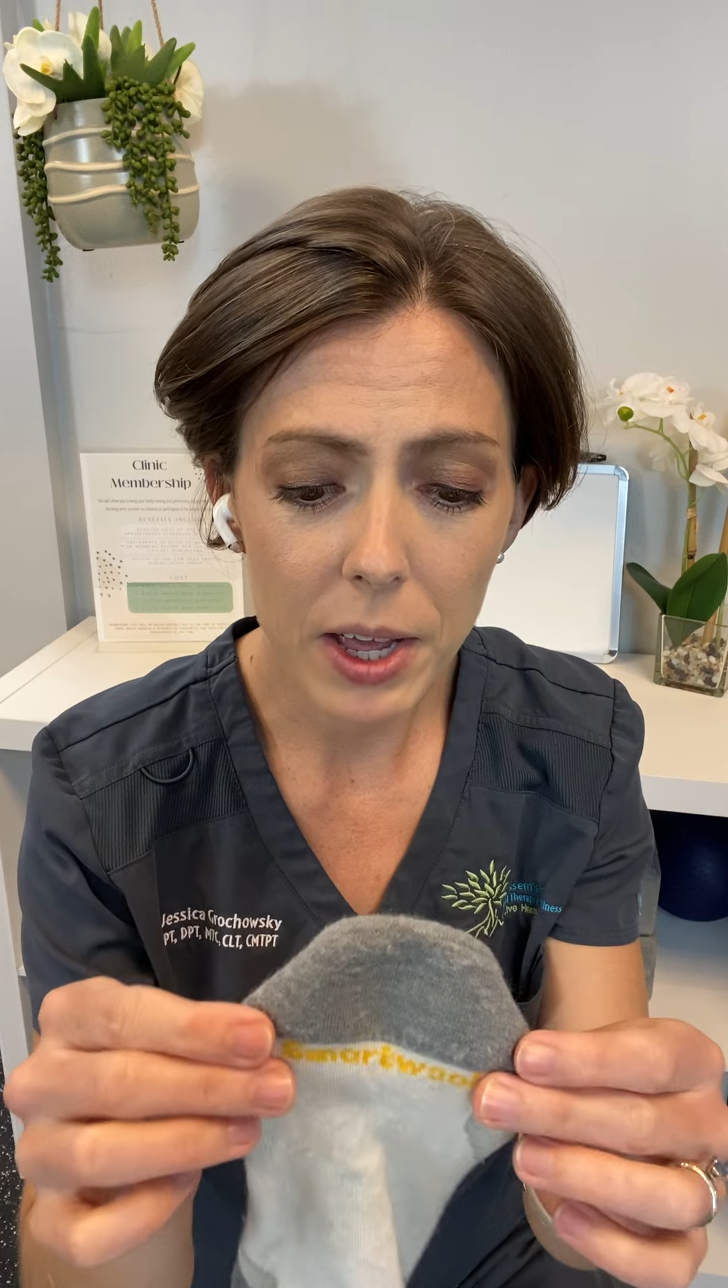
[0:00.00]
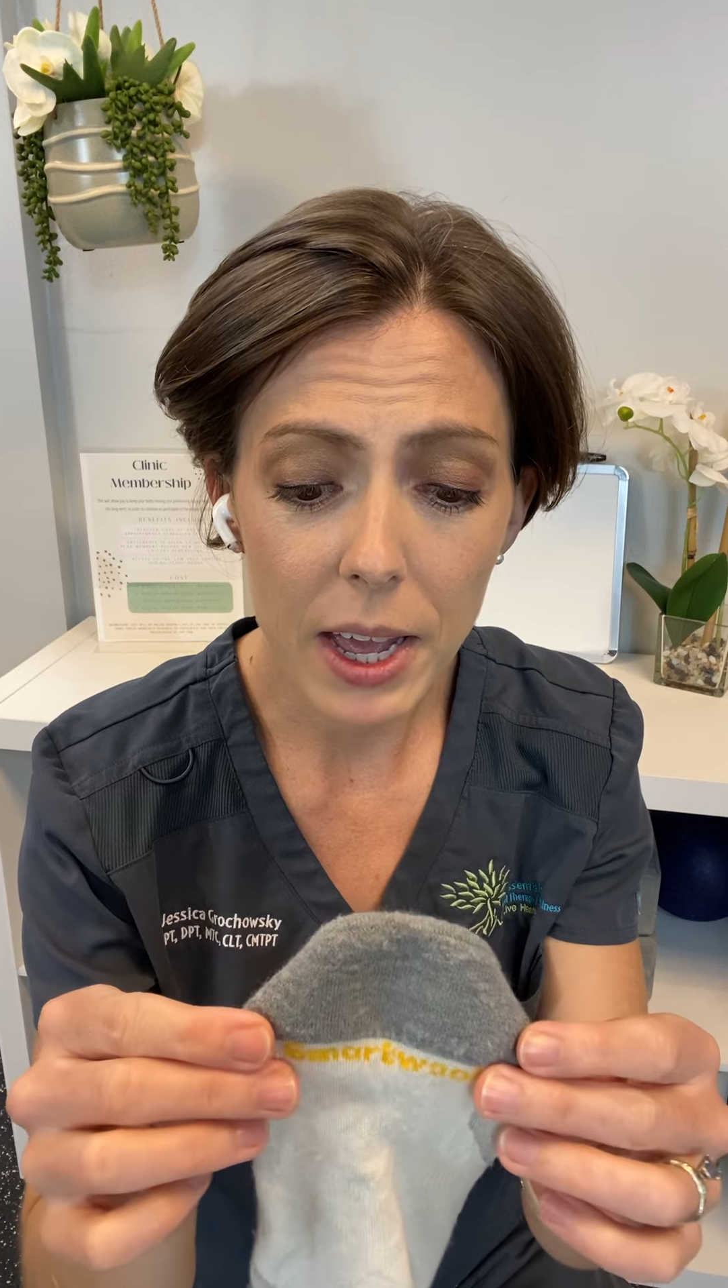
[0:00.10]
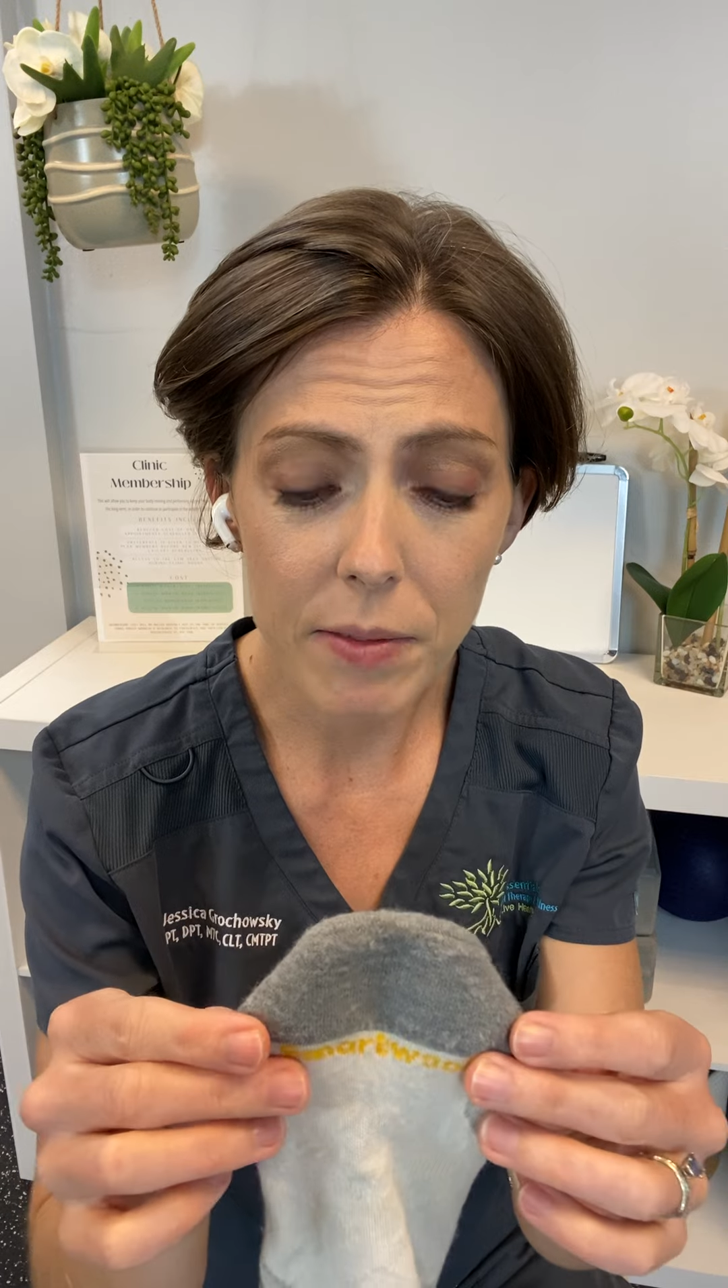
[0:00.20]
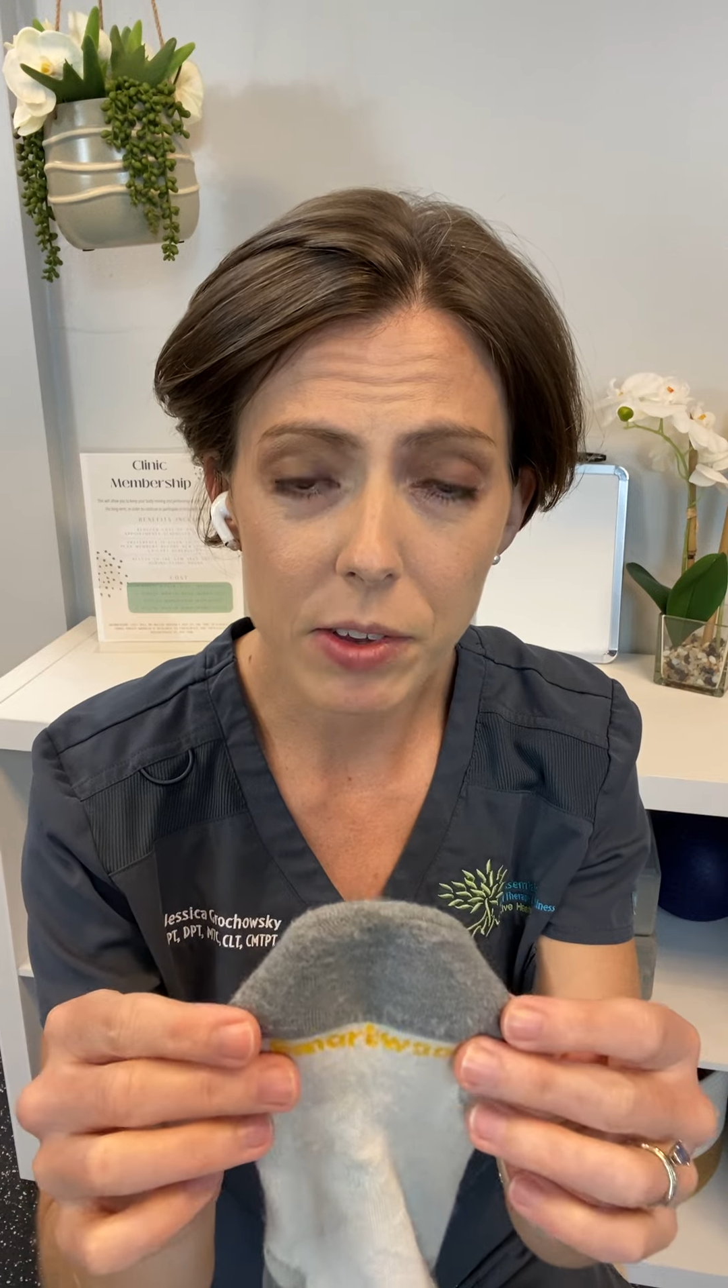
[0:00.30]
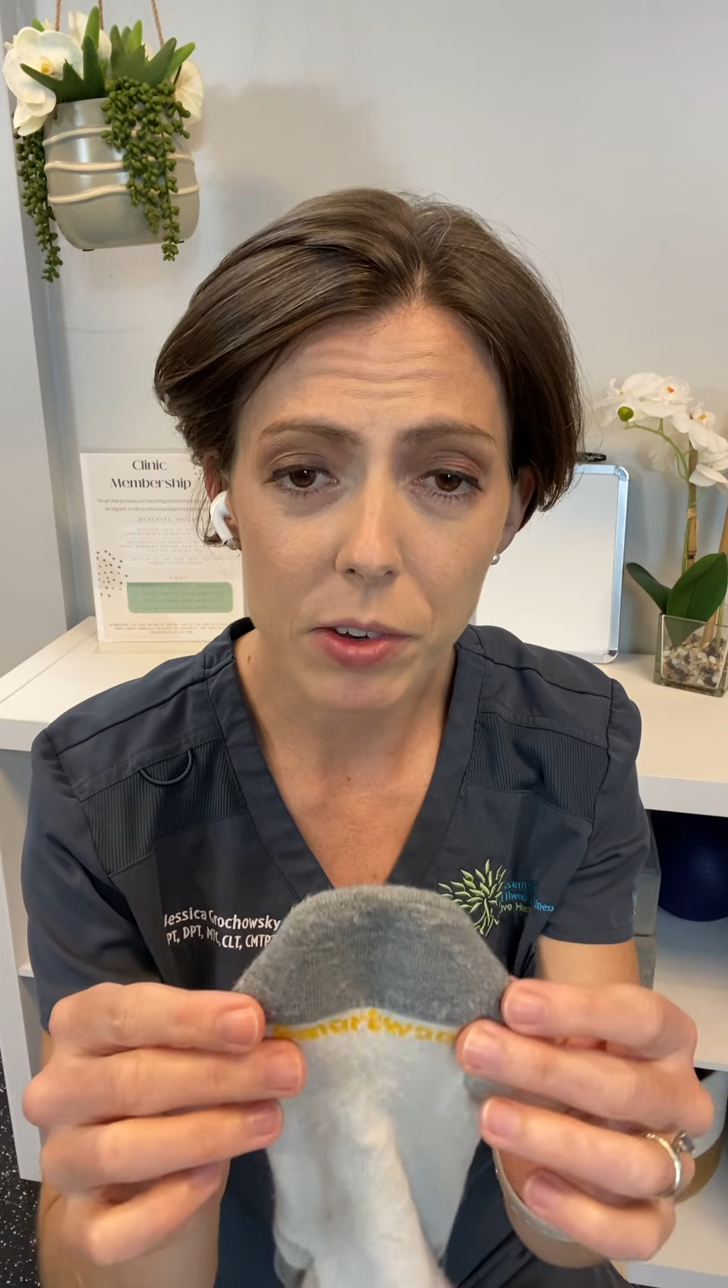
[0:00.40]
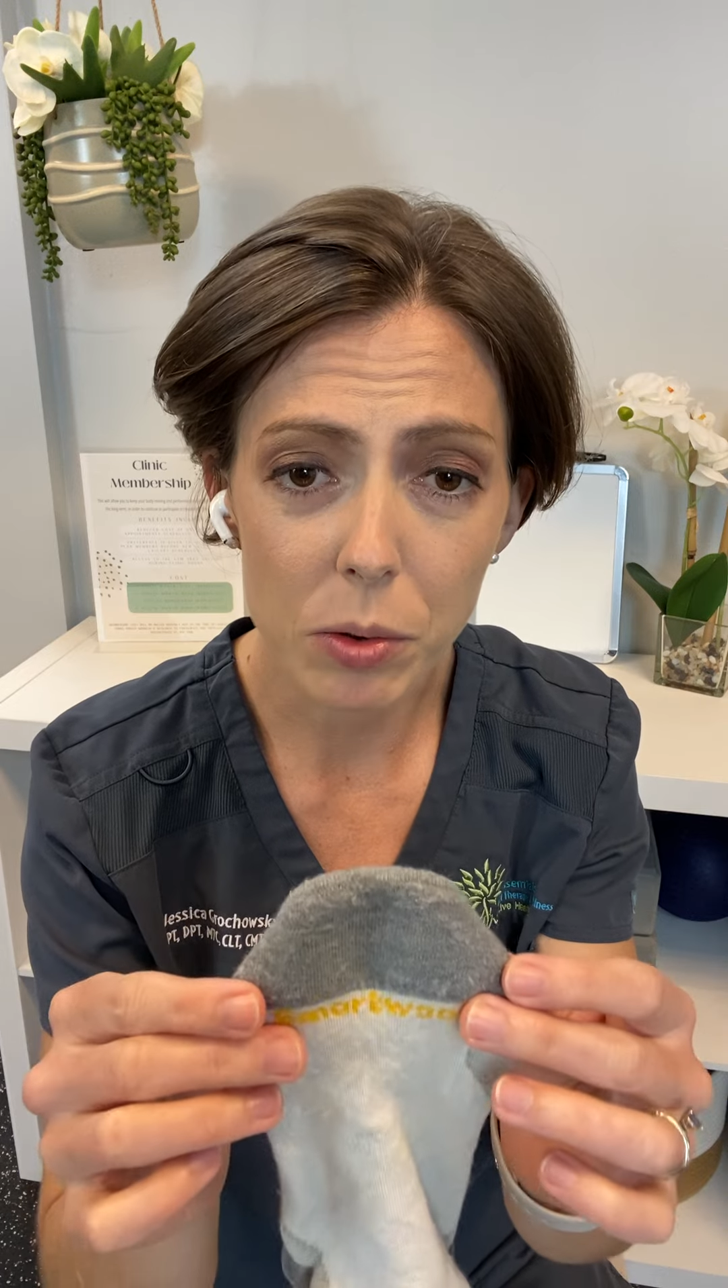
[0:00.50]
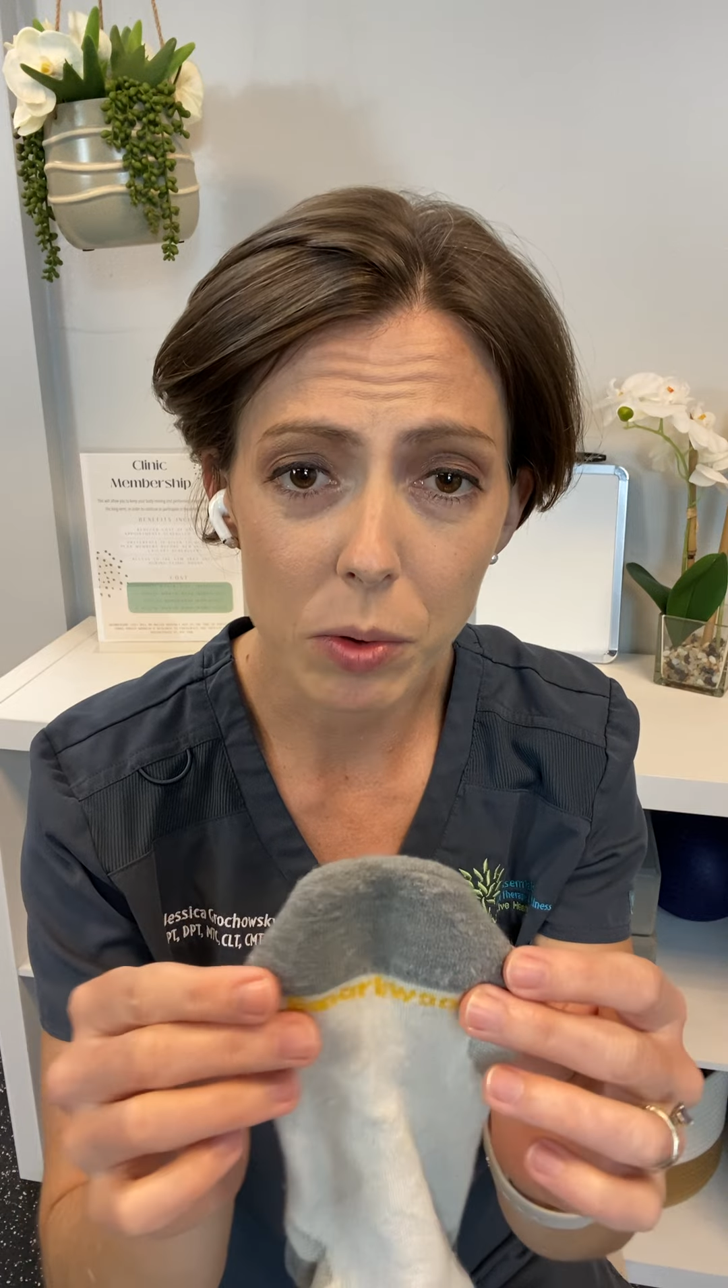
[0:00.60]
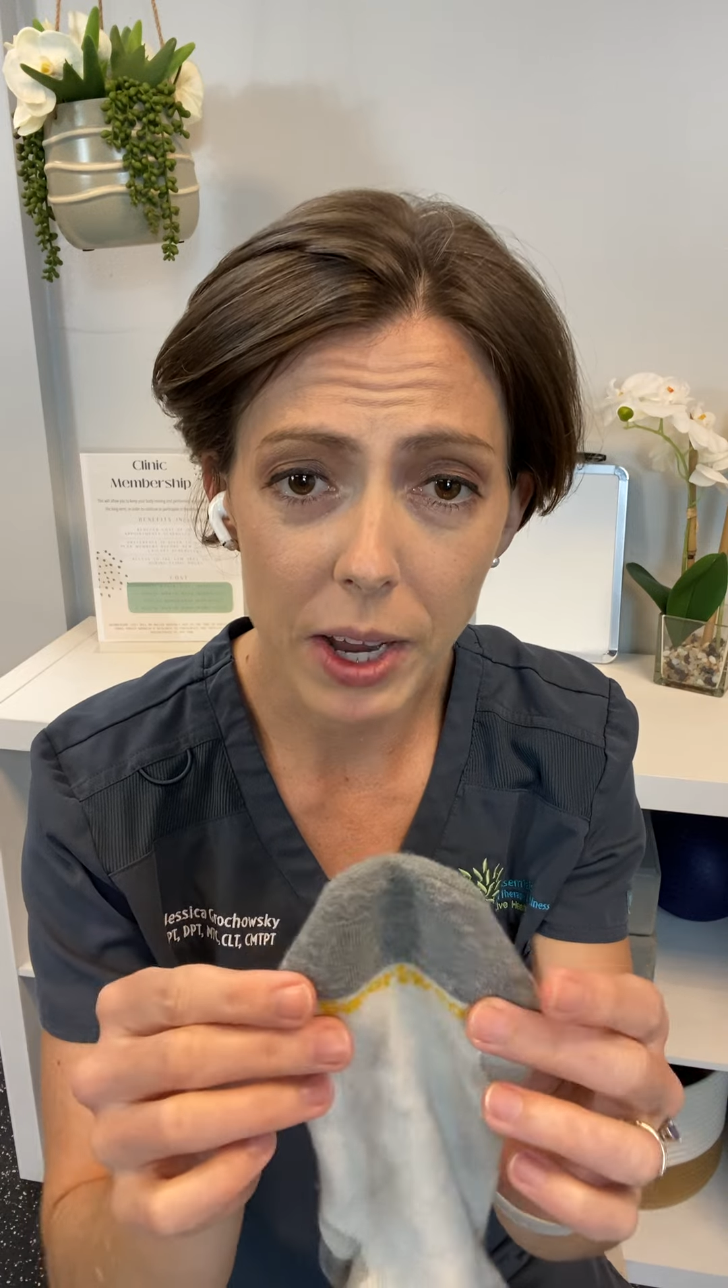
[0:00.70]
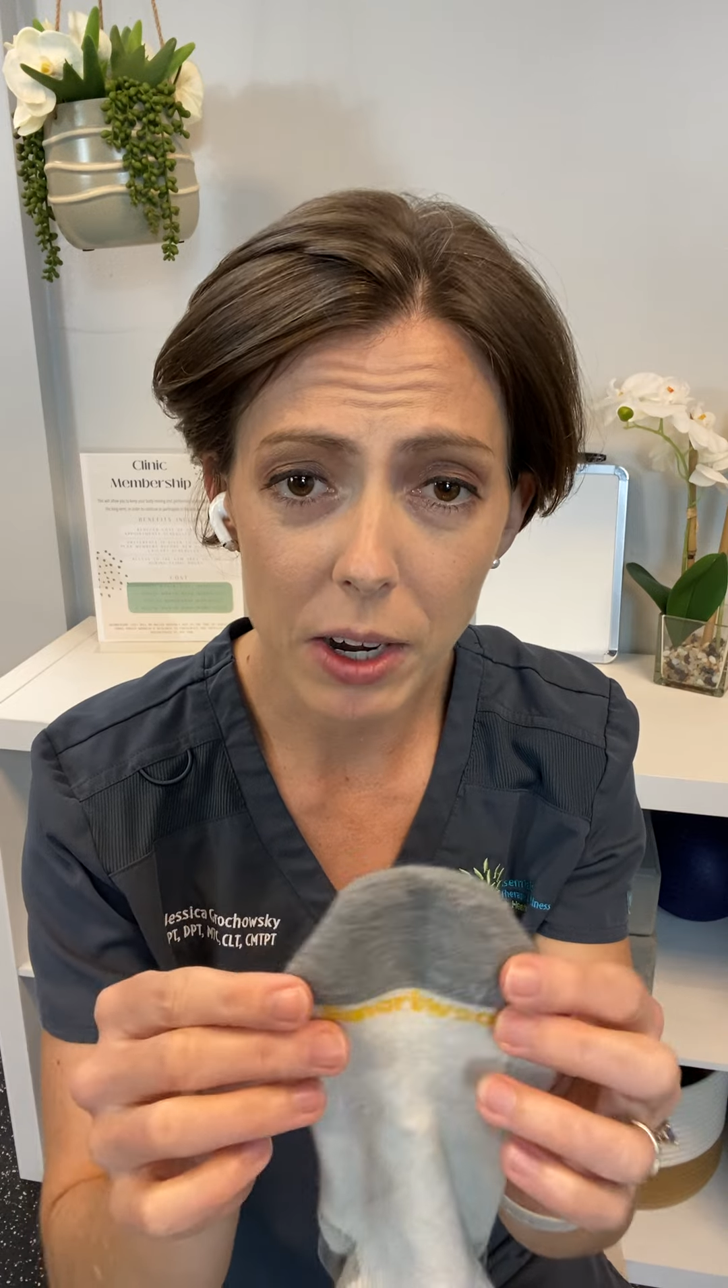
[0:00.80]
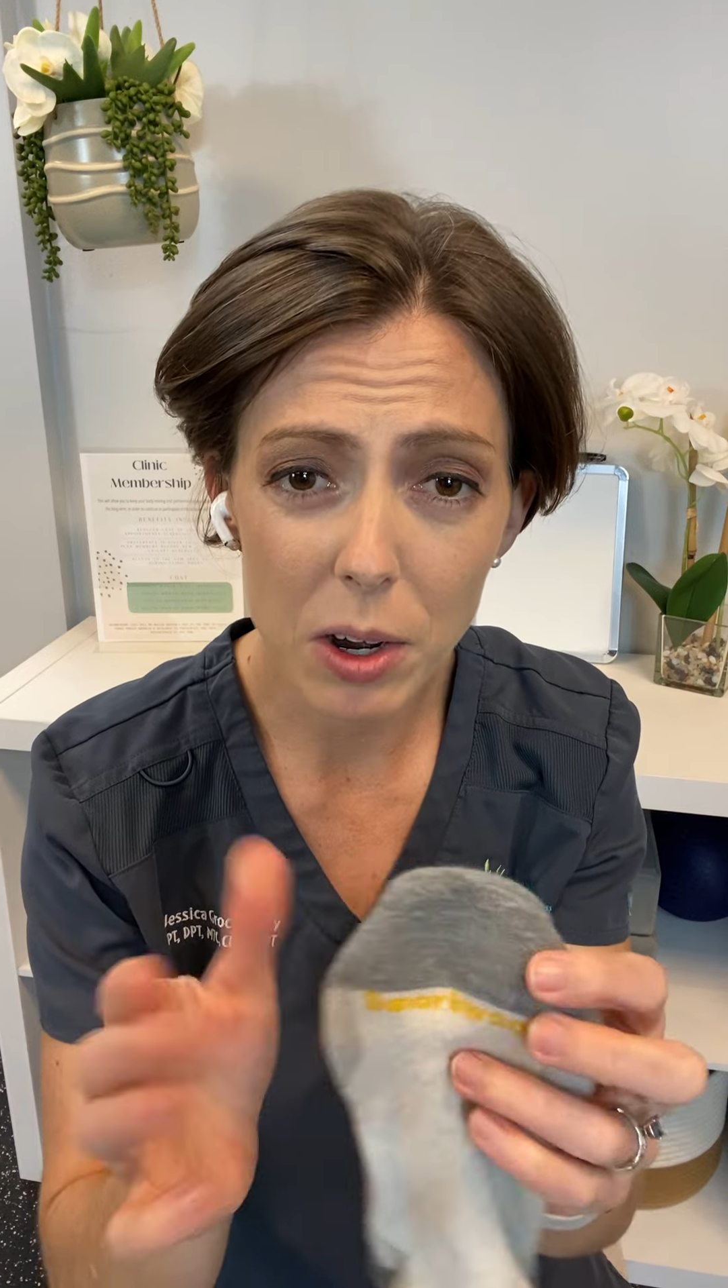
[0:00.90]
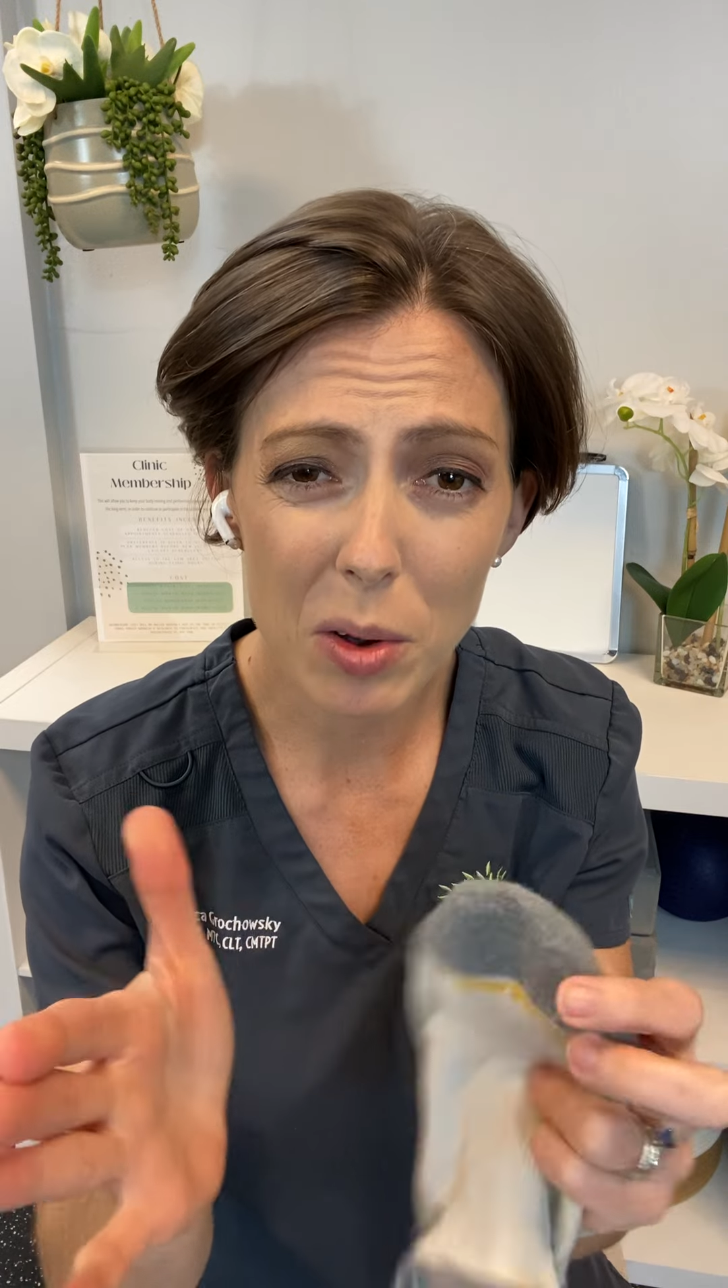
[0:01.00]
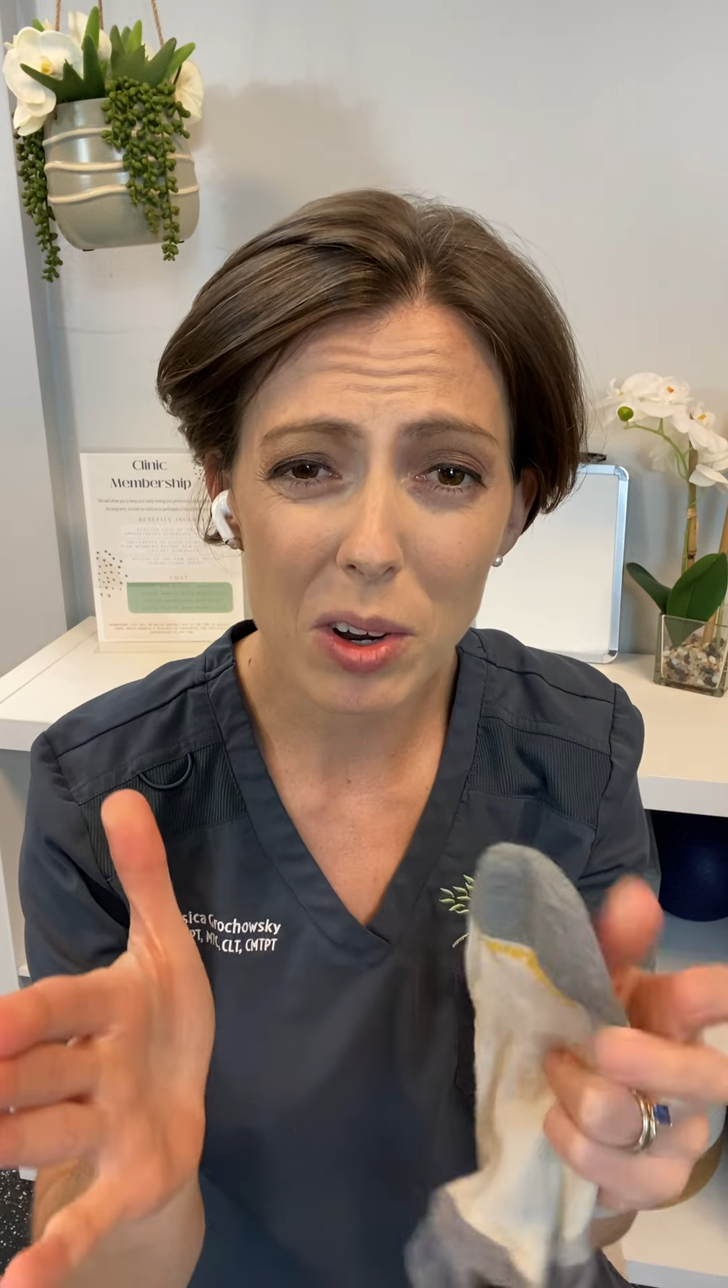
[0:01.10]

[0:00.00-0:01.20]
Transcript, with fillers: If it's too narrow,